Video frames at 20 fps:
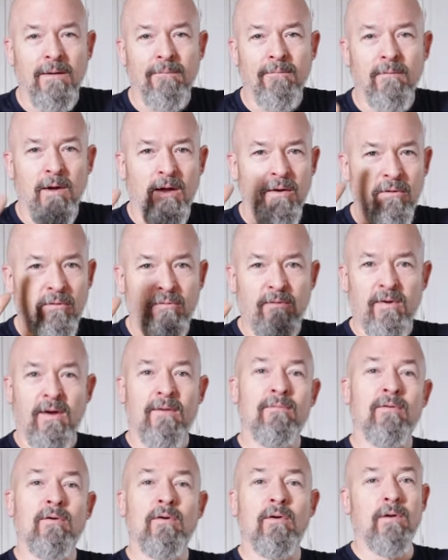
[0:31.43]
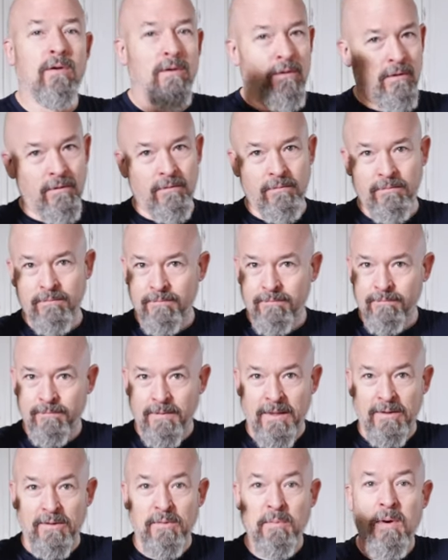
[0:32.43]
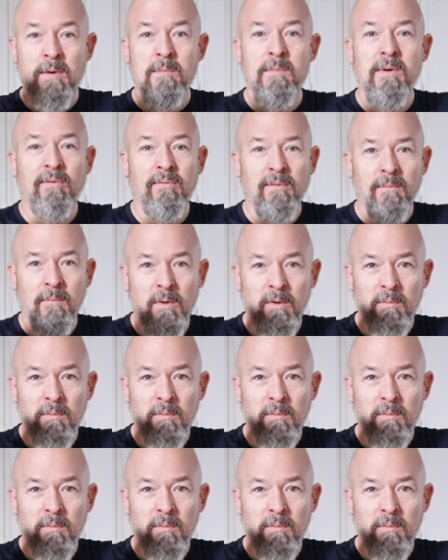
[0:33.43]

I've got several experiments I'm